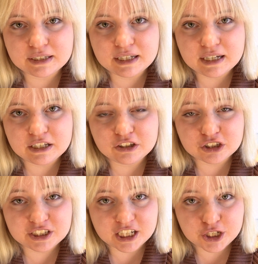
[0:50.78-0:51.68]
the
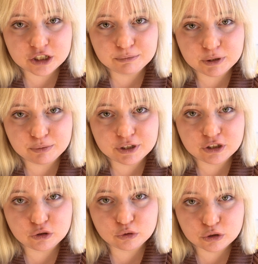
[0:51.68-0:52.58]
intersection between
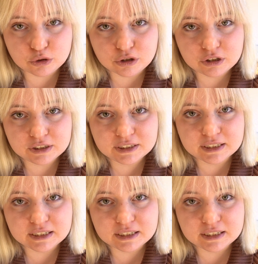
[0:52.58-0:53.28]
the two circles